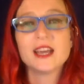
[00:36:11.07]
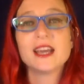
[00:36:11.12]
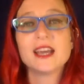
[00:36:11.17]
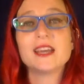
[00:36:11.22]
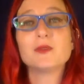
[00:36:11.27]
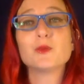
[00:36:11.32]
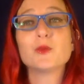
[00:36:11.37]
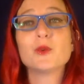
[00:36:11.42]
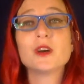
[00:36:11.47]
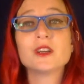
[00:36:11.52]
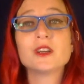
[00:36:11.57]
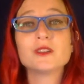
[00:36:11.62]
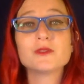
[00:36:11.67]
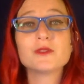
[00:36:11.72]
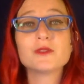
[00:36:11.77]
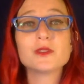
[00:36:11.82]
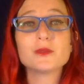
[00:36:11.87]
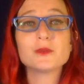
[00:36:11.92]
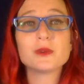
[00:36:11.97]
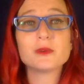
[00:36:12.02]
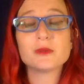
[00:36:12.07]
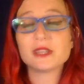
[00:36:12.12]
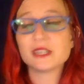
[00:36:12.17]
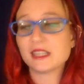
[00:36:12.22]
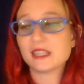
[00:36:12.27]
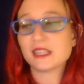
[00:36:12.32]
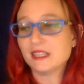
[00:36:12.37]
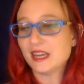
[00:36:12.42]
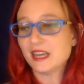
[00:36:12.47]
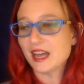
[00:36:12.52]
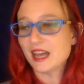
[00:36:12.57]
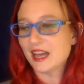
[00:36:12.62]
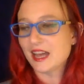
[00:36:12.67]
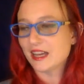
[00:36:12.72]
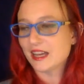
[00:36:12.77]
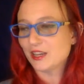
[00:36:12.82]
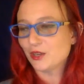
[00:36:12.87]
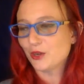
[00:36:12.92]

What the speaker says: And one of the women today,